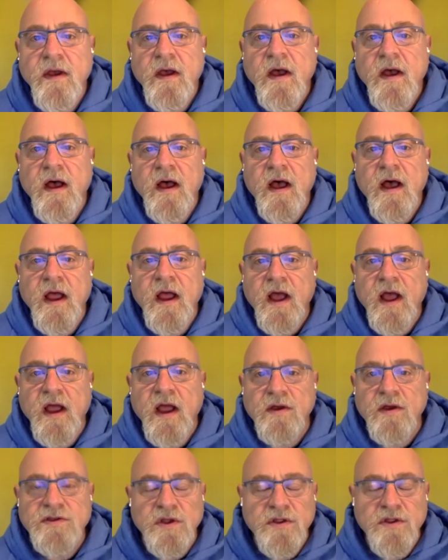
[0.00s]
Uh, I, I,
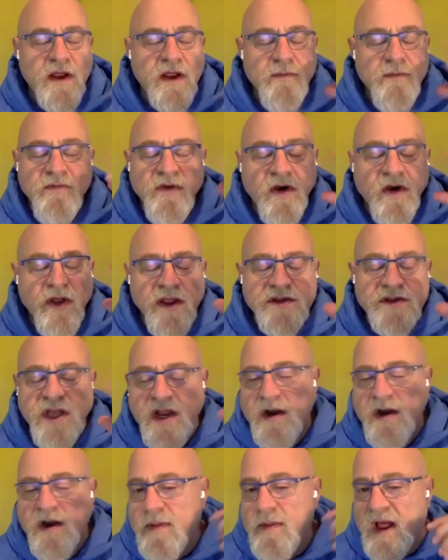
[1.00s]
also think I'm very
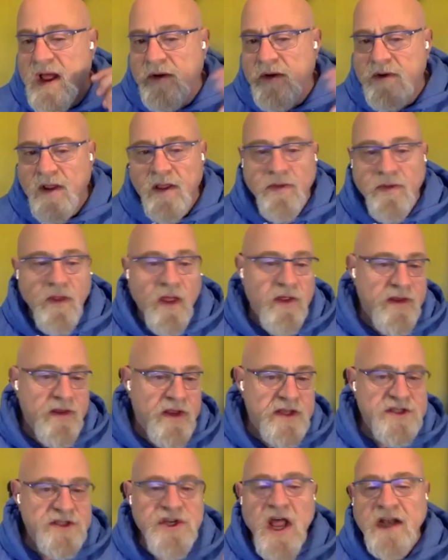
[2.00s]
excited about. Uh,
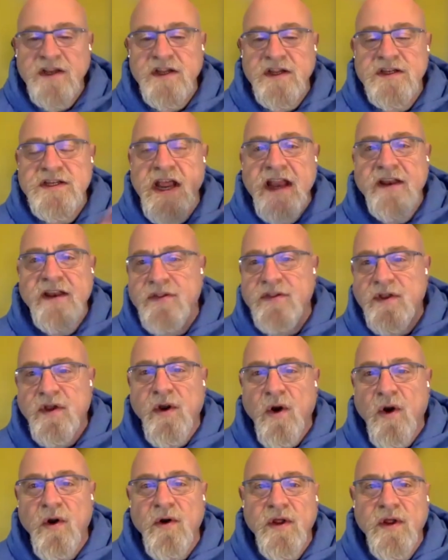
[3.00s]
it's not contained in the
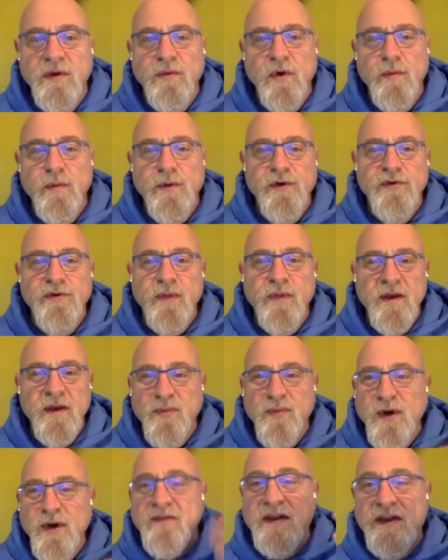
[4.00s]
current rumors, but in
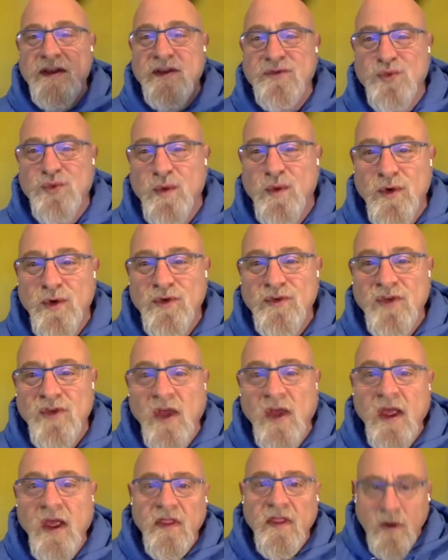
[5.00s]
previous rumors,
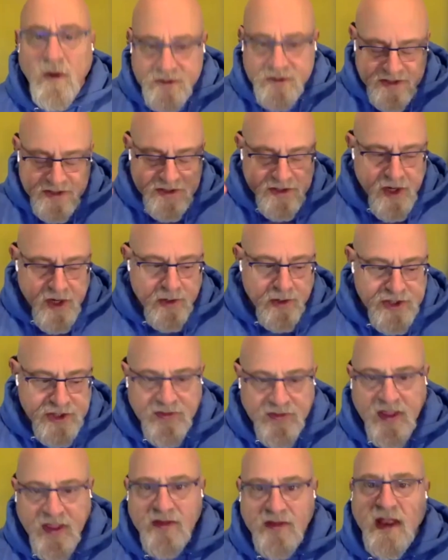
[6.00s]
there was this
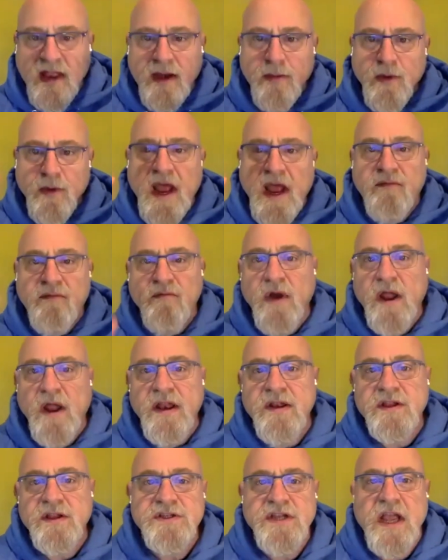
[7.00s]
notion that that it would have
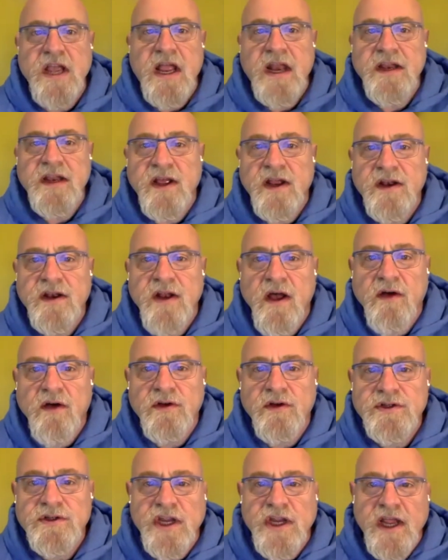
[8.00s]
retina scanning
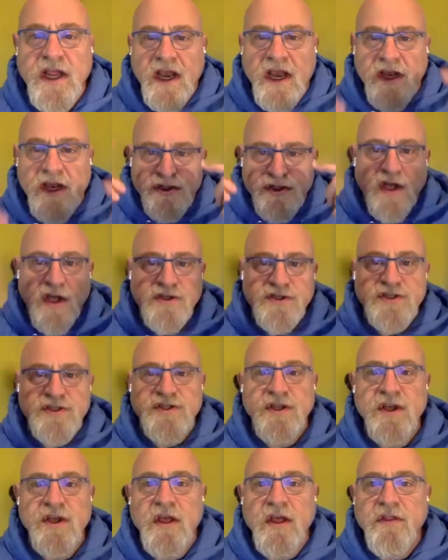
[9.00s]
technology and
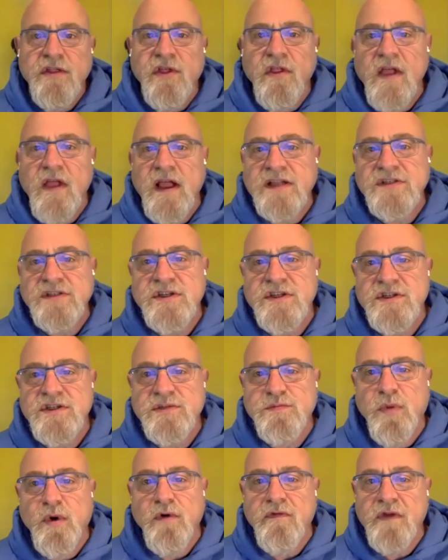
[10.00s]
adjust the
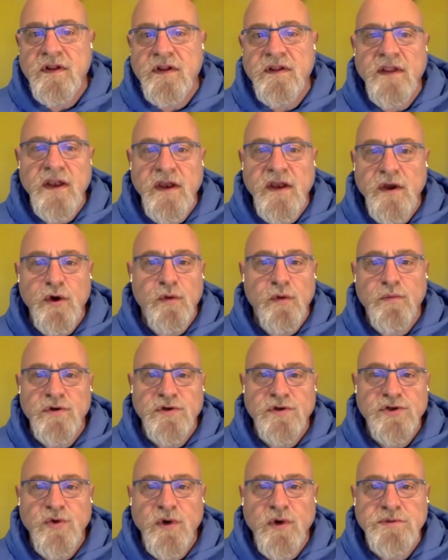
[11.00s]
lenses perfectly to your
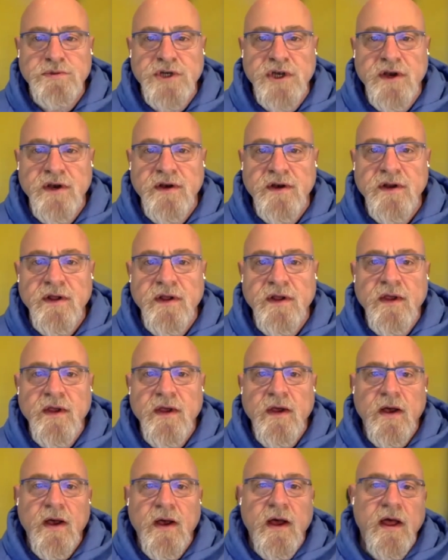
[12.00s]
prescription,
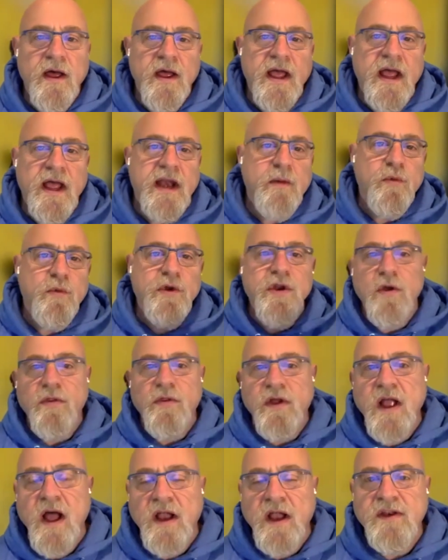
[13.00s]
uh, and it would know
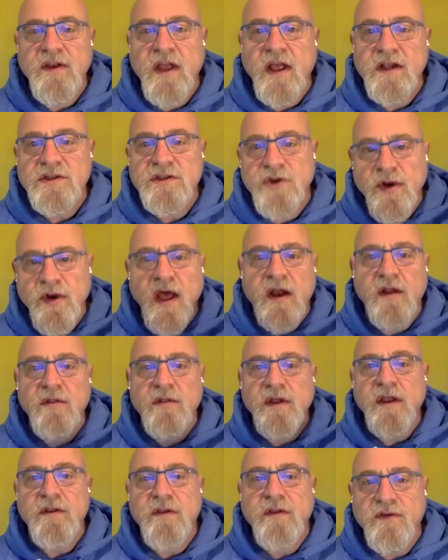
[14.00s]
the context. So not
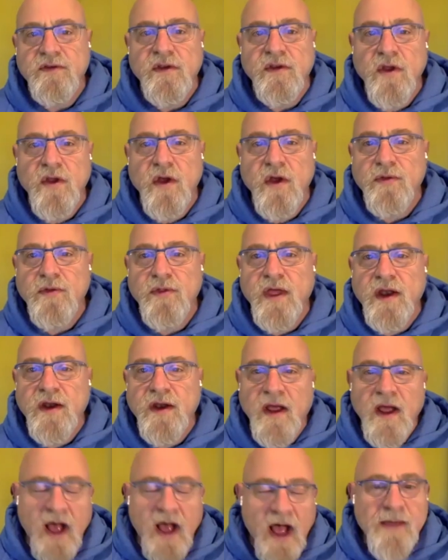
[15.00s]
only does it know that
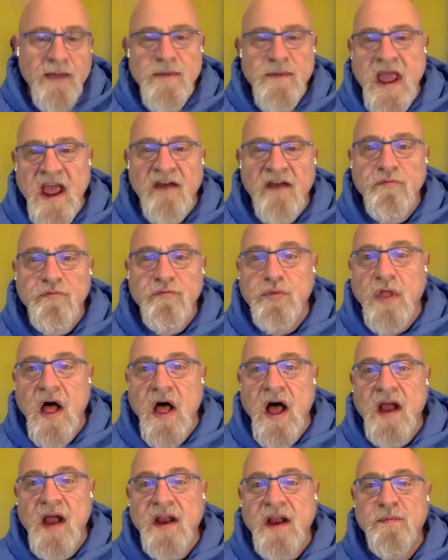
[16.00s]
I'm half
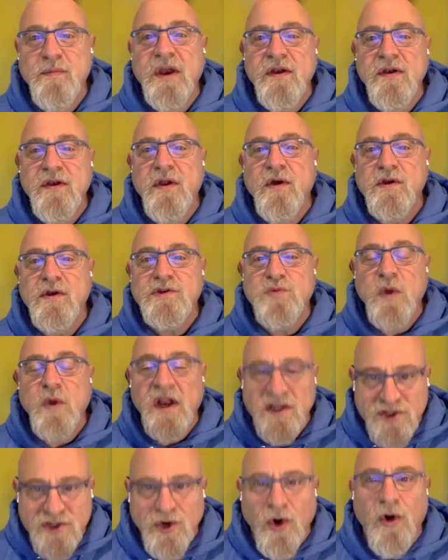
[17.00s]
blind, but it knows when
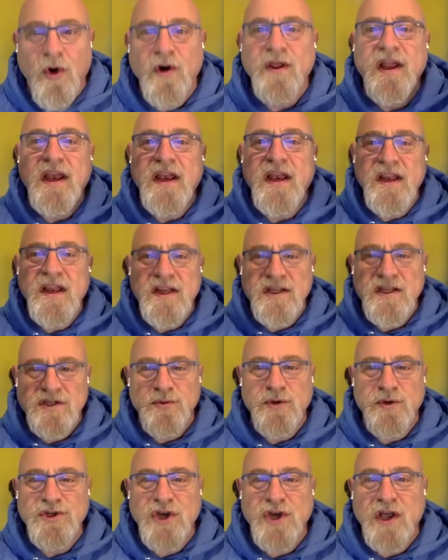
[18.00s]
it's dark and it needs
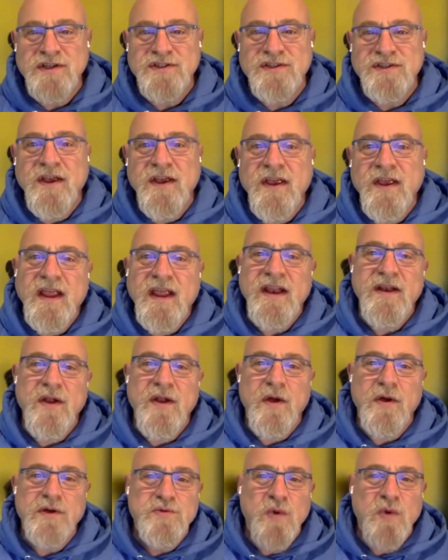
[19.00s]
to adjust. It
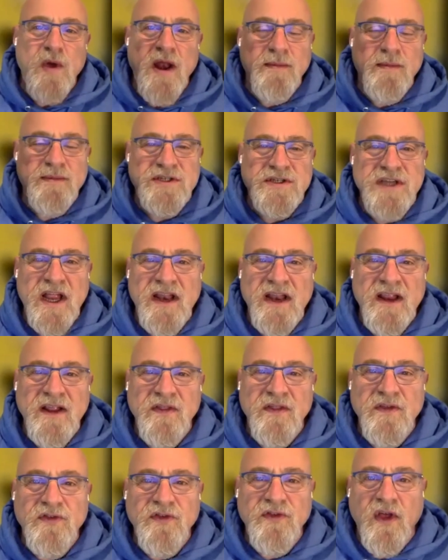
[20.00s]
knows when I'm standing in
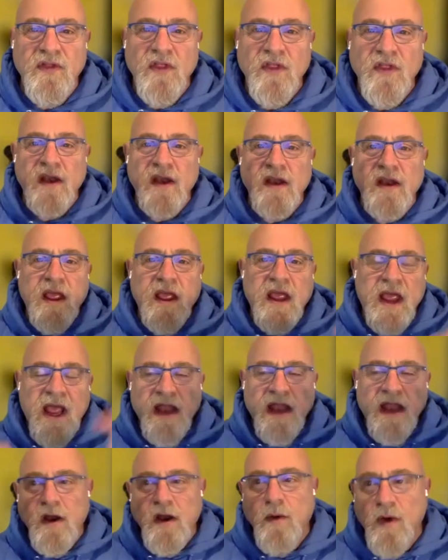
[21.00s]
the sunlight.
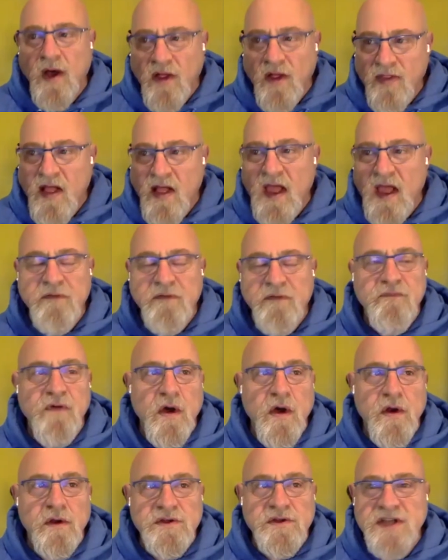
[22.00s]
And you know, unlike
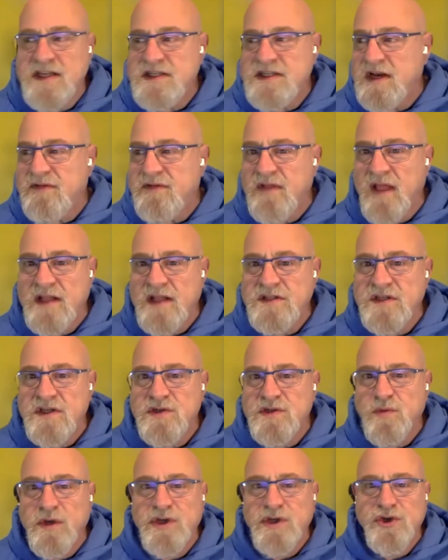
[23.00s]
photosensitive
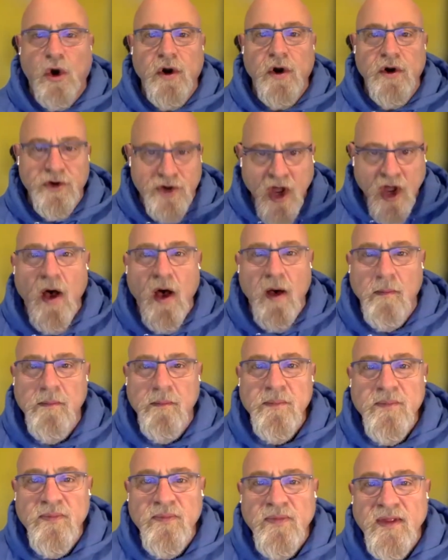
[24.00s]
lenses, which are
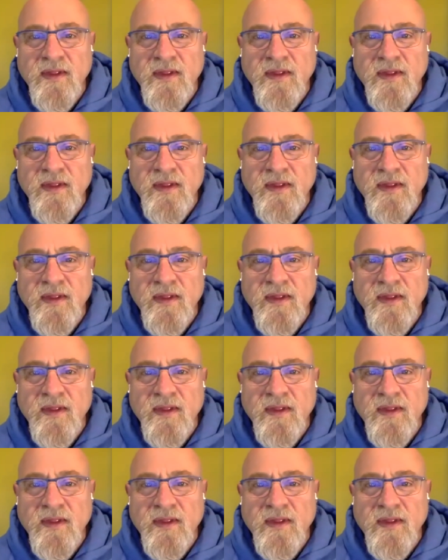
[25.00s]
dumb,